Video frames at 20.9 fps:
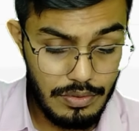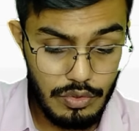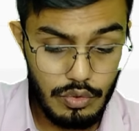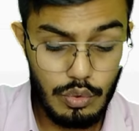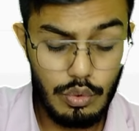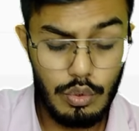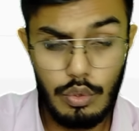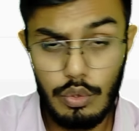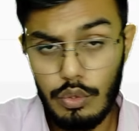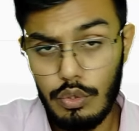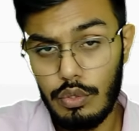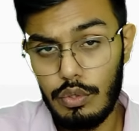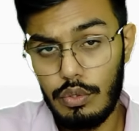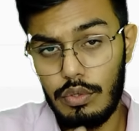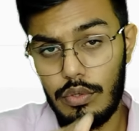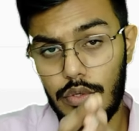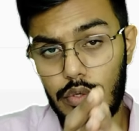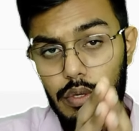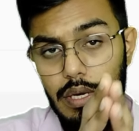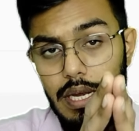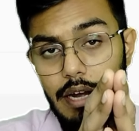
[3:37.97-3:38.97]
So
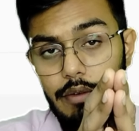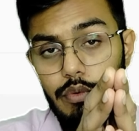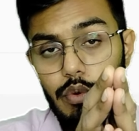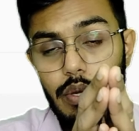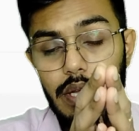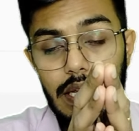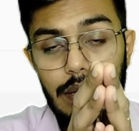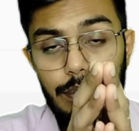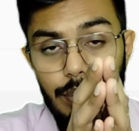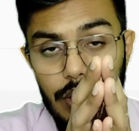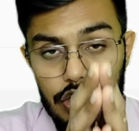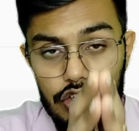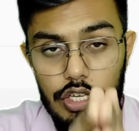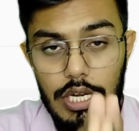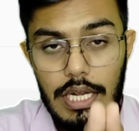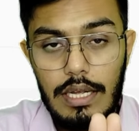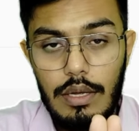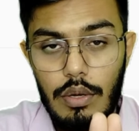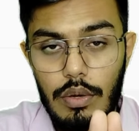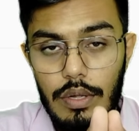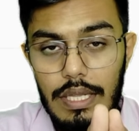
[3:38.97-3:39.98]
you'll have to keep a
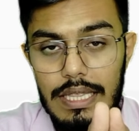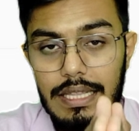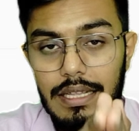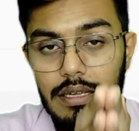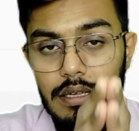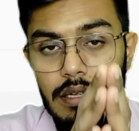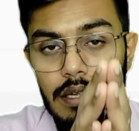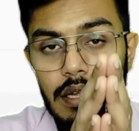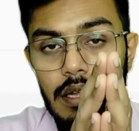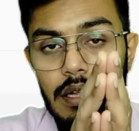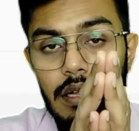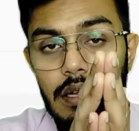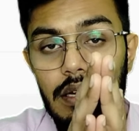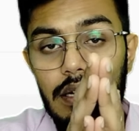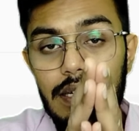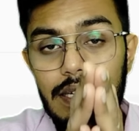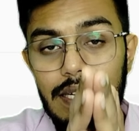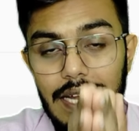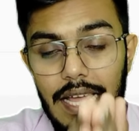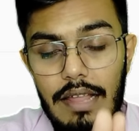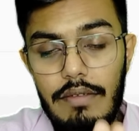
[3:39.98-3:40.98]
check on the
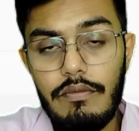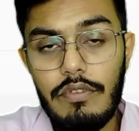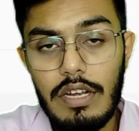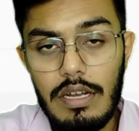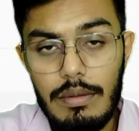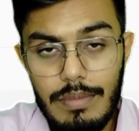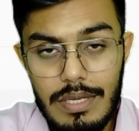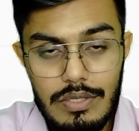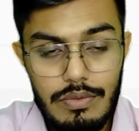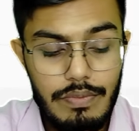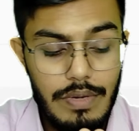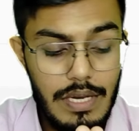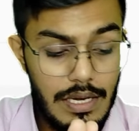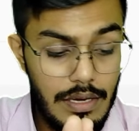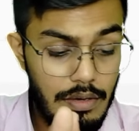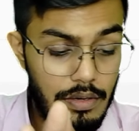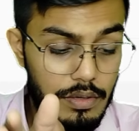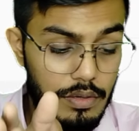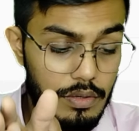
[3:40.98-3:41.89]
time frame as well,